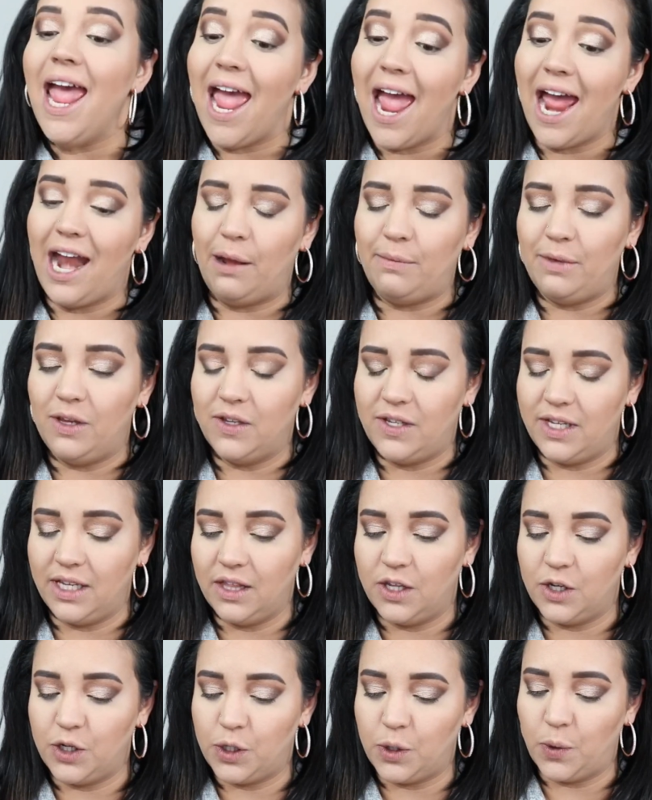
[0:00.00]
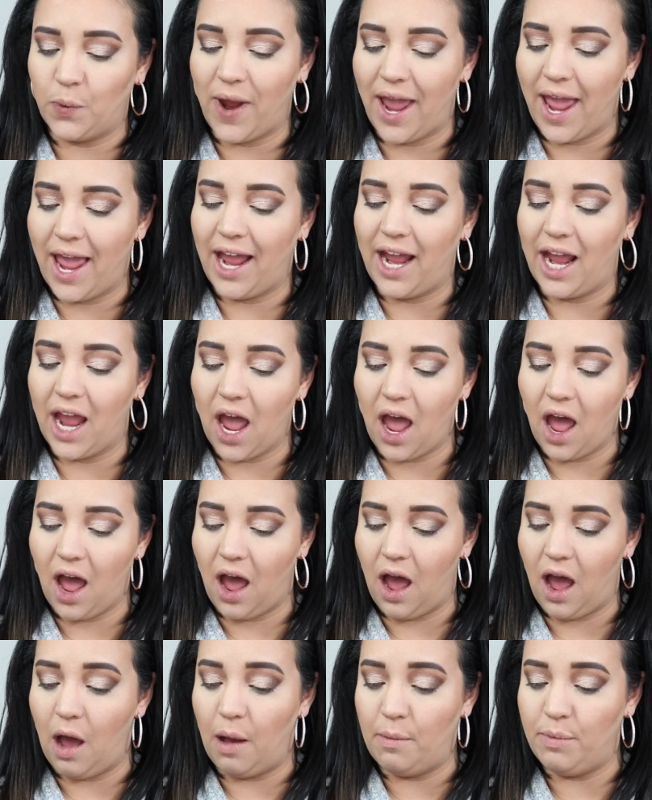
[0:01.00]
and I'm using the Jouer
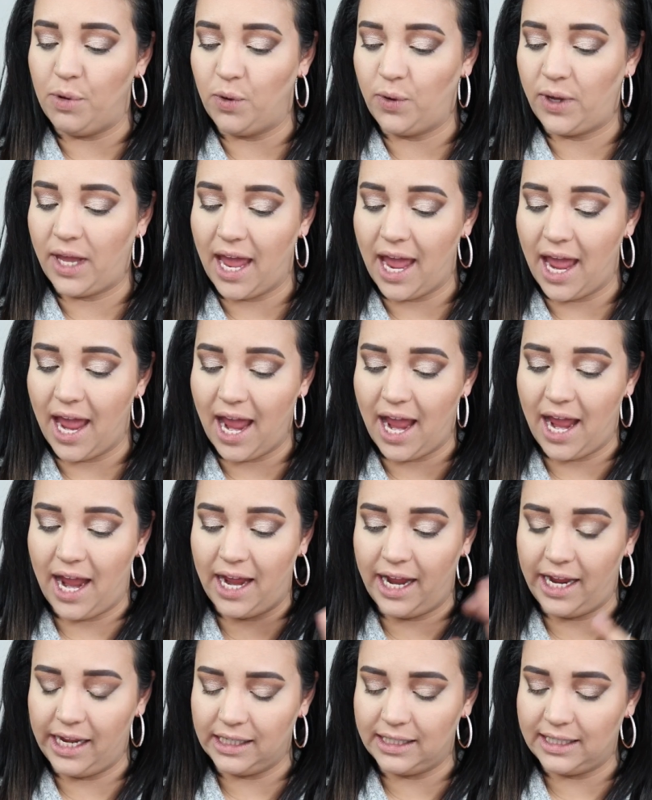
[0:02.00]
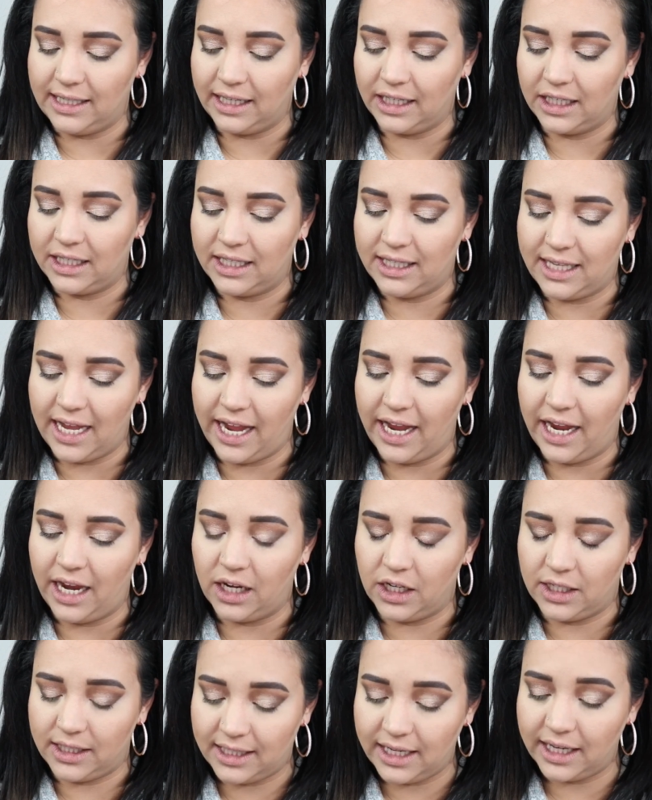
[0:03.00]
Bouquet 6
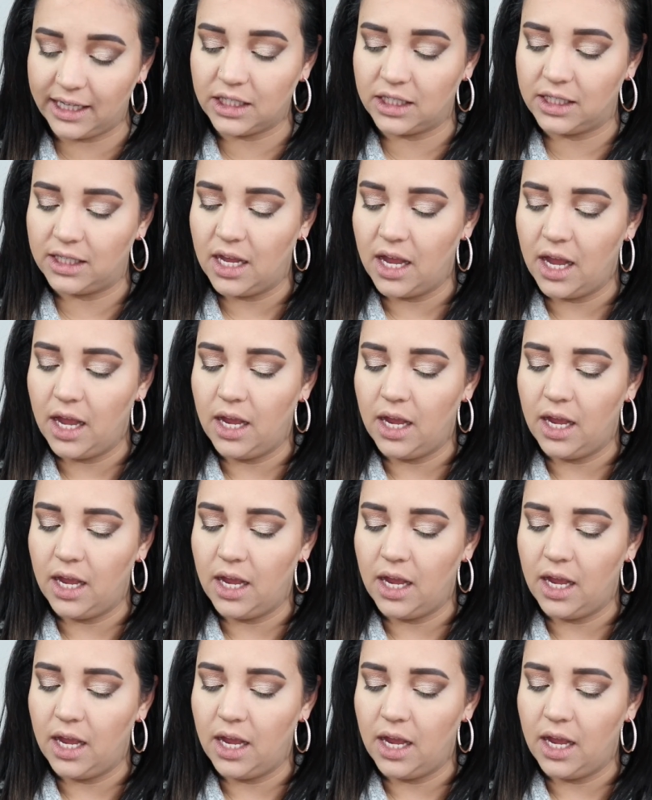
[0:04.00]
6